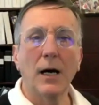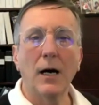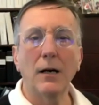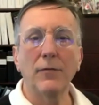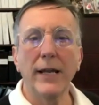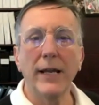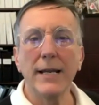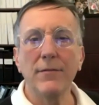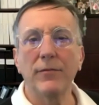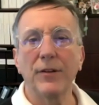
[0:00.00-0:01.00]
Are
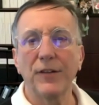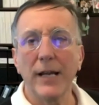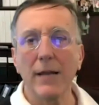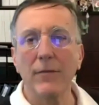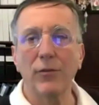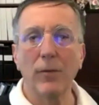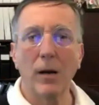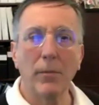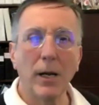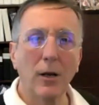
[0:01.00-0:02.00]
they the same from
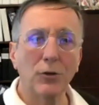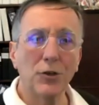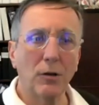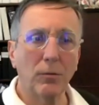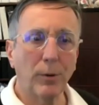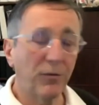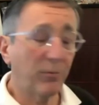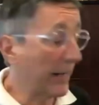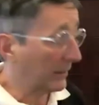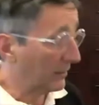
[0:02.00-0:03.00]
a biological
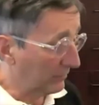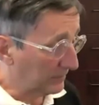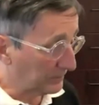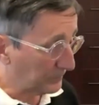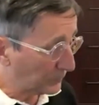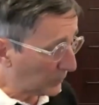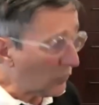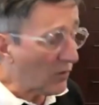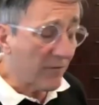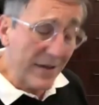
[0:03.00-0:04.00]
perspective?
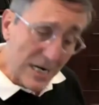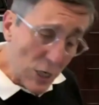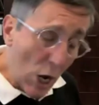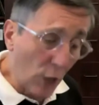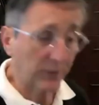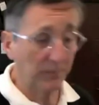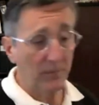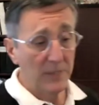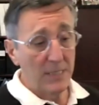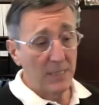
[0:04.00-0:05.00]
They are not.
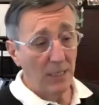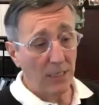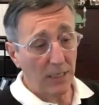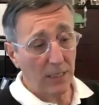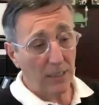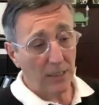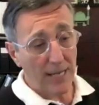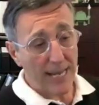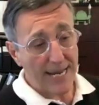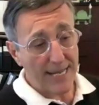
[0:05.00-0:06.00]

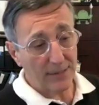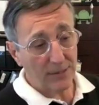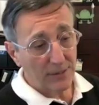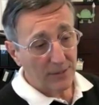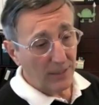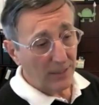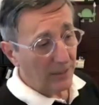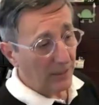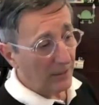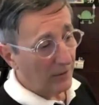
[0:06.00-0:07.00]
And
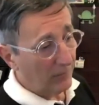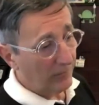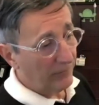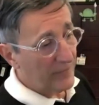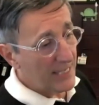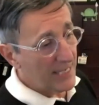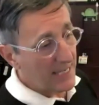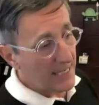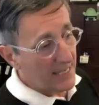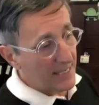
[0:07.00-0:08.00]

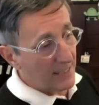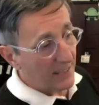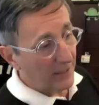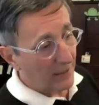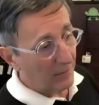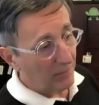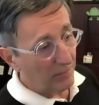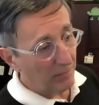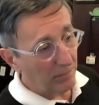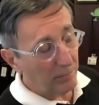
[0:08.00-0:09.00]
the
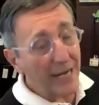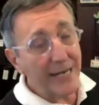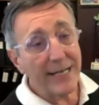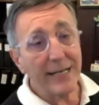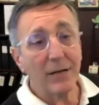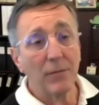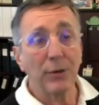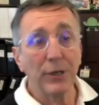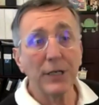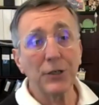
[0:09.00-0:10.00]
binding
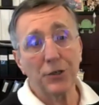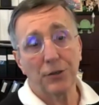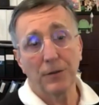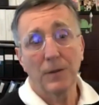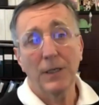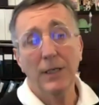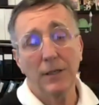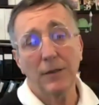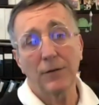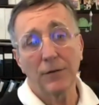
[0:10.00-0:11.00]
prediction
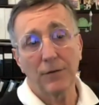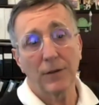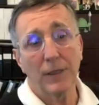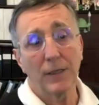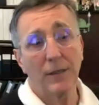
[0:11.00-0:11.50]
is,